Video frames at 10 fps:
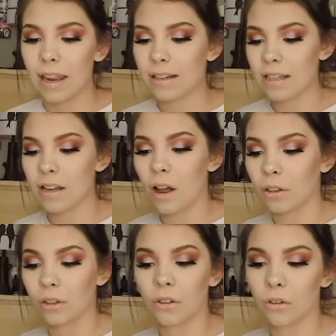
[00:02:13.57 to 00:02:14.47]
Candy
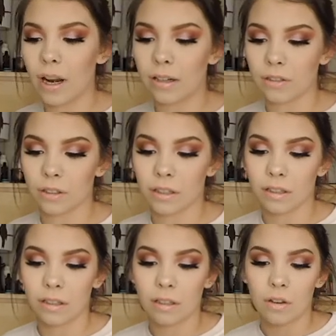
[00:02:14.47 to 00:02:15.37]
Color Corrector
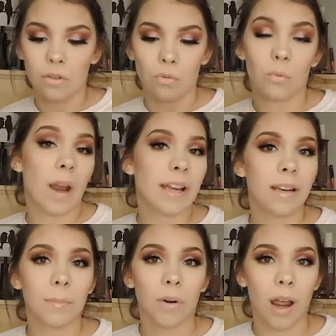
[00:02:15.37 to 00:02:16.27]

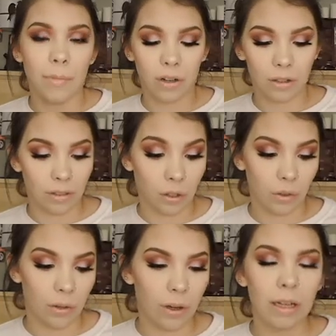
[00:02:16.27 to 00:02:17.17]
Radiant Primer, the
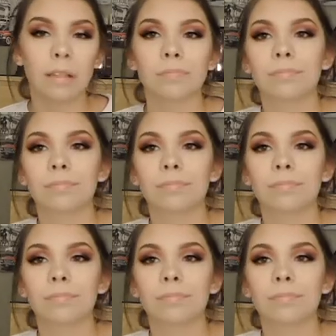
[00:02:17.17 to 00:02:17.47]
green one.